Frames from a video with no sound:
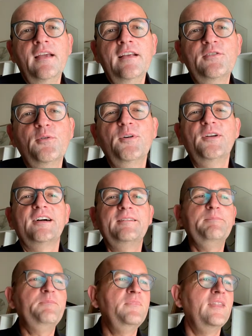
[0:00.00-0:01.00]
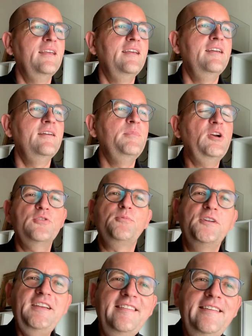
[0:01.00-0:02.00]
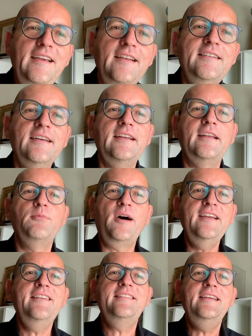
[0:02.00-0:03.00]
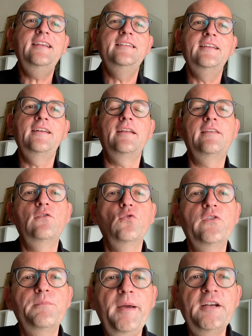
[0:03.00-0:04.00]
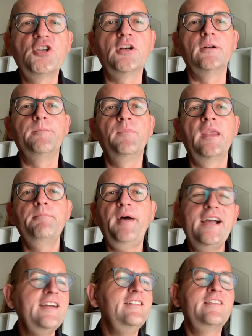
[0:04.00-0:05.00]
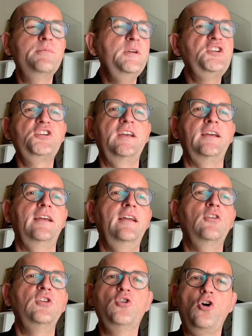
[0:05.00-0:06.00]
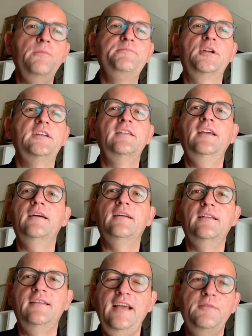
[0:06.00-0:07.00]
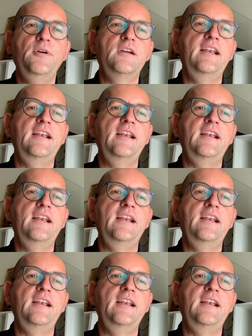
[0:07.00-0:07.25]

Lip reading: So, because what is the internet? Why is the internet so special? Packet switching on a corporate network